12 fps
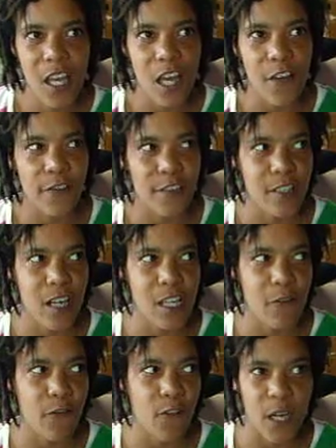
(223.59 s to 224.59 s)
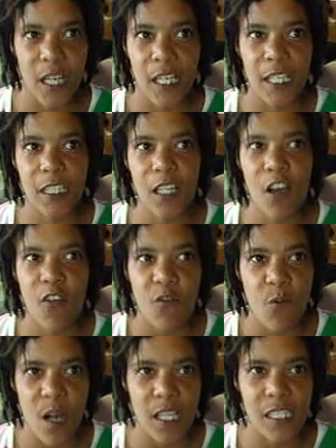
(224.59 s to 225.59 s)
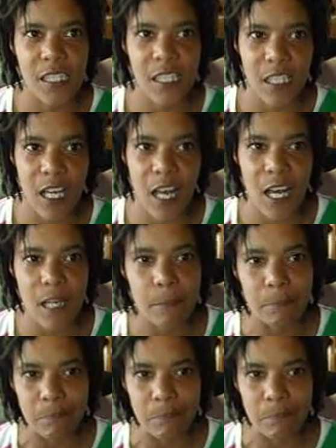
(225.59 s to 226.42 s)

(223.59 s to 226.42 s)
if you're afraid of what is to come.